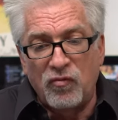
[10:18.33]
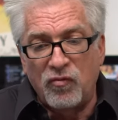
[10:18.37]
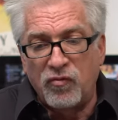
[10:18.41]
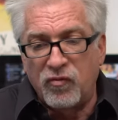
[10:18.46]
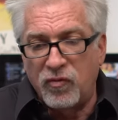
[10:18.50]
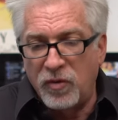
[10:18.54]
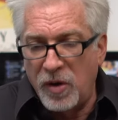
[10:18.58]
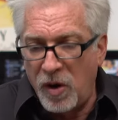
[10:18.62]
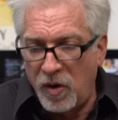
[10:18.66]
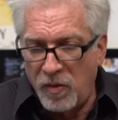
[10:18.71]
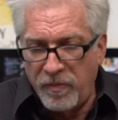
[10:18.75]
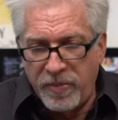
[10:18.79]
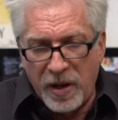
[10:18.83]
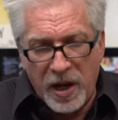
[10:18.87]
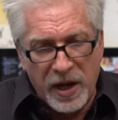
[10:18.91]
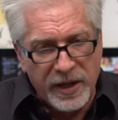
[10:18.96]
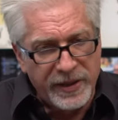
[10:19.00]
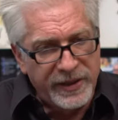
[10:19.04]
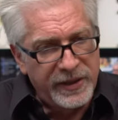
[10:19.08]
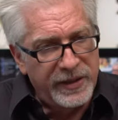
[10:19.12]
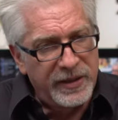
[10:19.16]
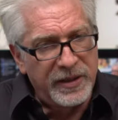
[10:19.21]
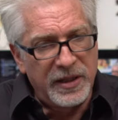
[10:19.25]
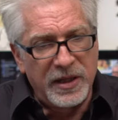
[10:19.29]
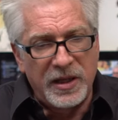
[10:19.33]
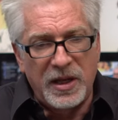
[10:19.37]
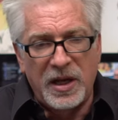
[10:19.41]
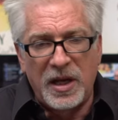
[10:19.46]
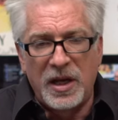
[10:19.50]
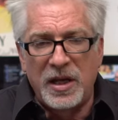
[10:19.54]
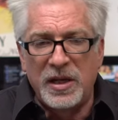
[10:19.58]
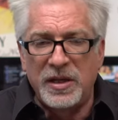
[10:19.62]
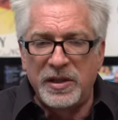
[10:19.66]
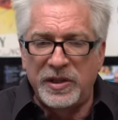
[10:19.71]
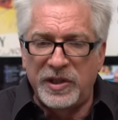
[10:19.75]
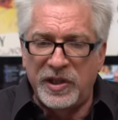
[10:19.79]
Robust,
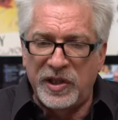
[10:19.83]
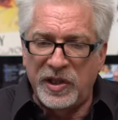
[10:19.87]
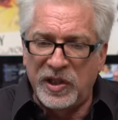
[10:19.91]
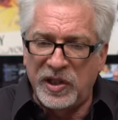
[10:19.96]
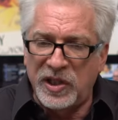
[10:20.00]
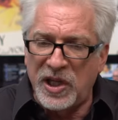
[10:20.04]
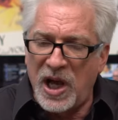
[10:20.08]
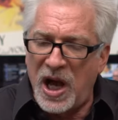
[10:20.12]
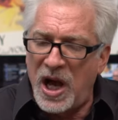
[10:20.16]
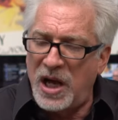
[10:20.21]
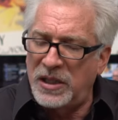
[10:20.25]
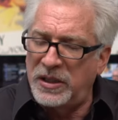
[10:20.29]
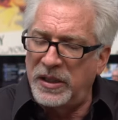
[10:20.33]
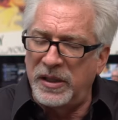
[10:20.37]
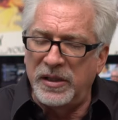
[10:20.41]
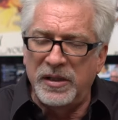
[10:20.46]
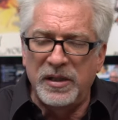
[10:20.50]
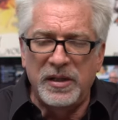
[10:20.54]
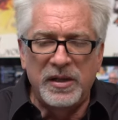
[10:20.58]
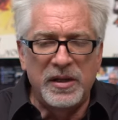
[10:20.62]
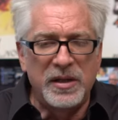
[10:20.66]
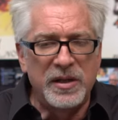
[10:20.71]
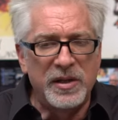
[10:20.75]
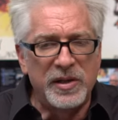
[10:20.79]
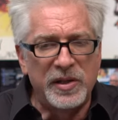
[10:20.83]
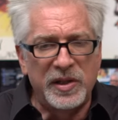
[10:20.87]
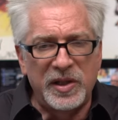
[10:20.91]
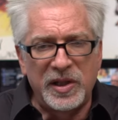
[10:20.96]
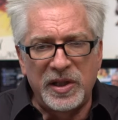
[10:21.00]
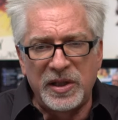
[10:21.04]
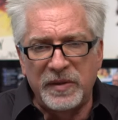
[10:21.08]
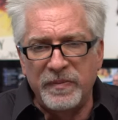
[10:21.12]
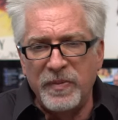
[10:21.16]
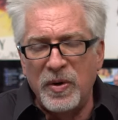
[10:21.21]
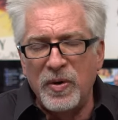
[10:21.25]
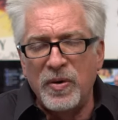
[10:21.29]
solid,
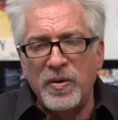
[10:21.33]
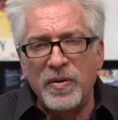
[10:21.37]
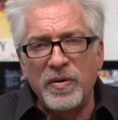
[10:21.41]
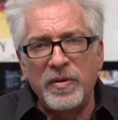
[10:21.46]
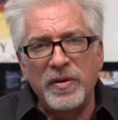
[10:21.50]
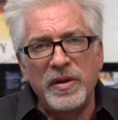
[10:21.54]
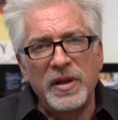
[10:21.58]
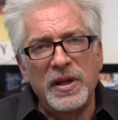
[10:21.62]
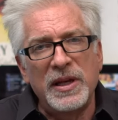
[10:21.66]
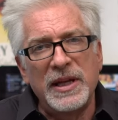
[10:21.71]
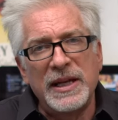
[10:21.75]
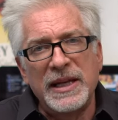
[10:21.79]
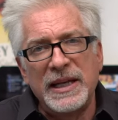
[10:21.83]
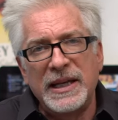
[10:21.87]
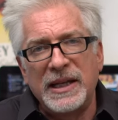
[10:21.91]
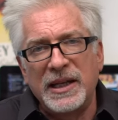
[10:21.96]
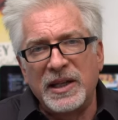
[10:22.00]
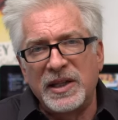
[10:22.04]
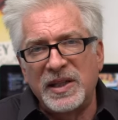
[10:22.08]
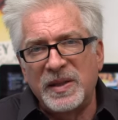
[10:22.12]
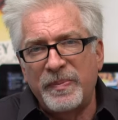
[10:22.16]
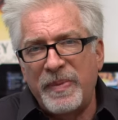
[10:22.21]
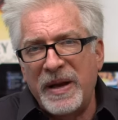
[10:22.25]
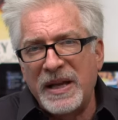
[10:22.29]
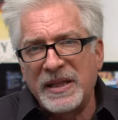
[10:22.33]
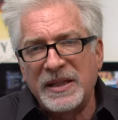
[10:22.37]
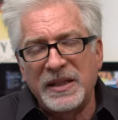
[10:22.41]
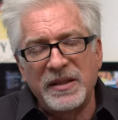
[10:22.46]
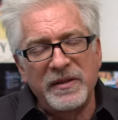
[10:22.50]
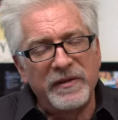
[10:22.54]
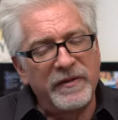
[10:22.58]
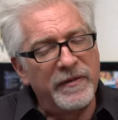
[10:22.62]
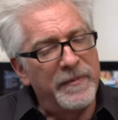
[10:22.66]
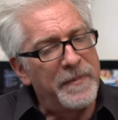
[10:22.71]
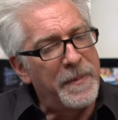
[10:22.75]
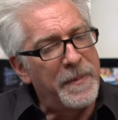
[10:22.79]
smooth, expensive.